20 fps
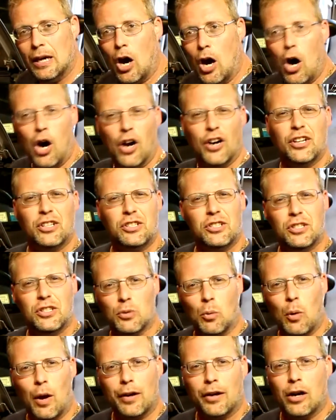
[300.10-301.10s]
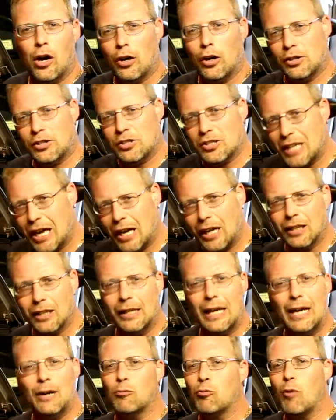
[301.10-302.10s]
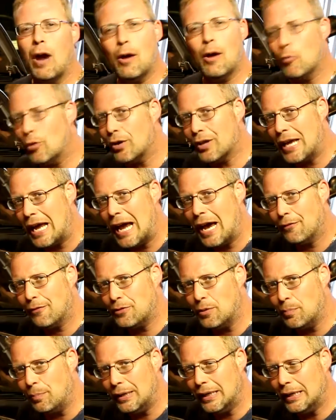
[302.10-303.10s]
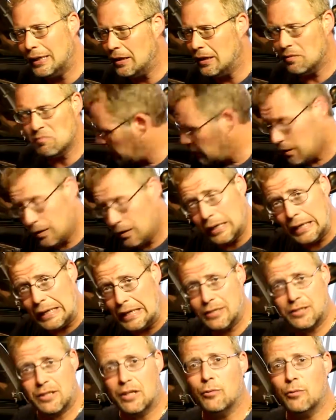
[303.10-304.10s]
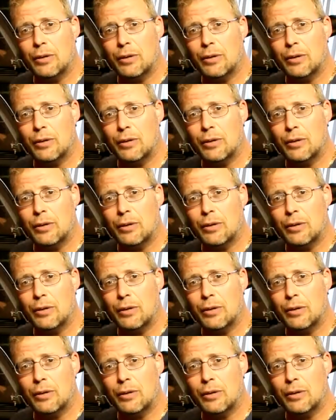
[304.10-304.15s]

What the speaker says: harnesses, the wiring harnesses, kind of lay right where they have to be. Easy to